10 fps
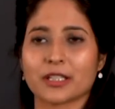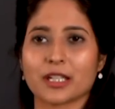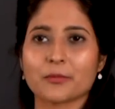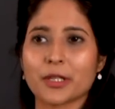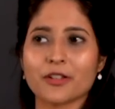
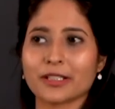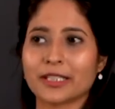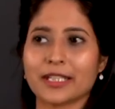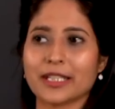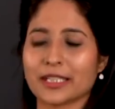and we're not
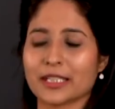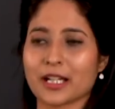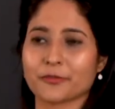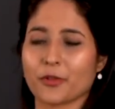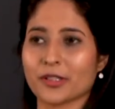getting
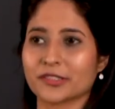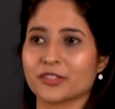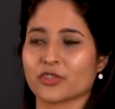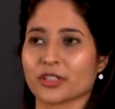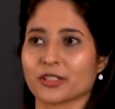enough
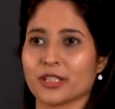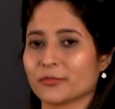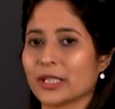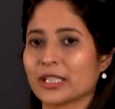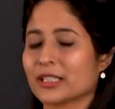oxygen,
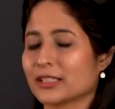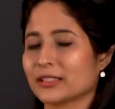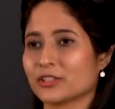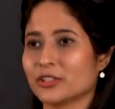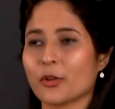we can
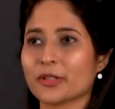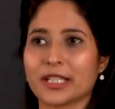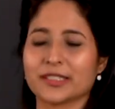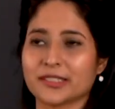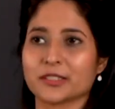know
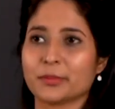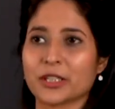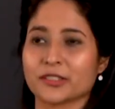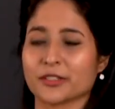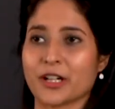that this is
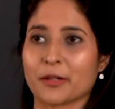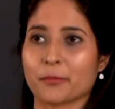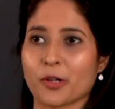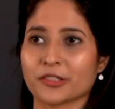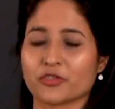because of our
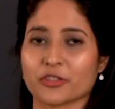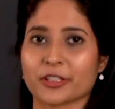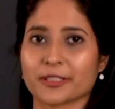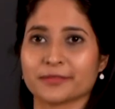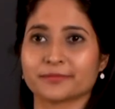posture.